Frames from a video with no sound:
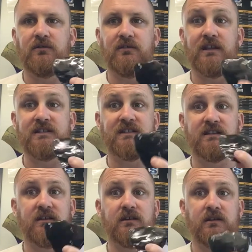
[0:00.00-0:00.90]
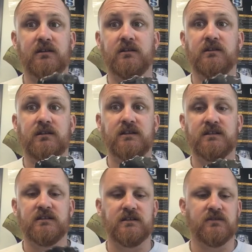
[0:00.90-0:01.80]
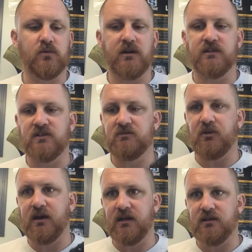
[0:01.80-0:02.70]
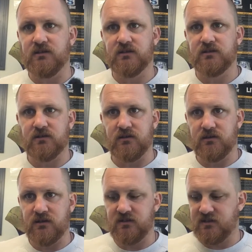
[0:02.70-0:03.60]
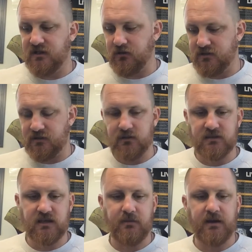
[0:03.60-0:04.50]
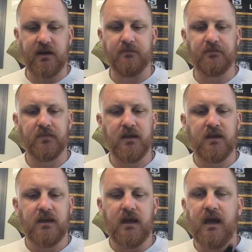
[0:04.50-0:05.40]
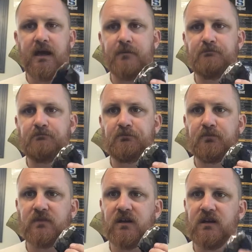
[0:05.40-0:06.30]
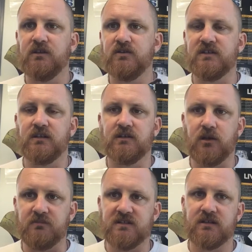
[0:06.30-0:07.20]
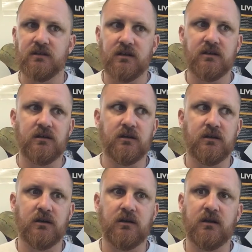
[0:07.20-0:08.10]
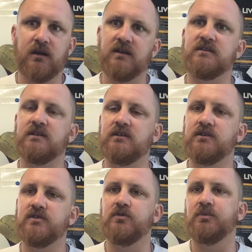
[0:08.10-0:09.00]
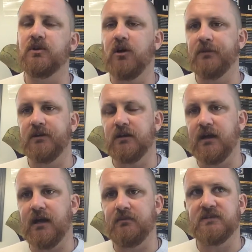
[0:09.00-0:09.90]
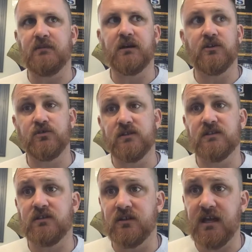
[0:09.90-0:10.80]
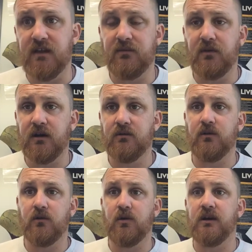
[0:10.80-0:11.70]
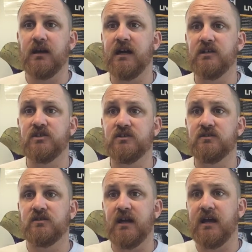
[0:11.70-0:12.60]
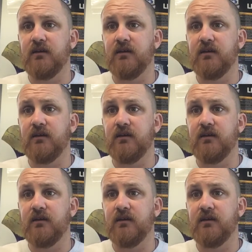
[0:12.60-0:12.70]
this is what inspired this series that is coming up. In New Zealand, obsidian isn't super common. Some countries you can find quite a large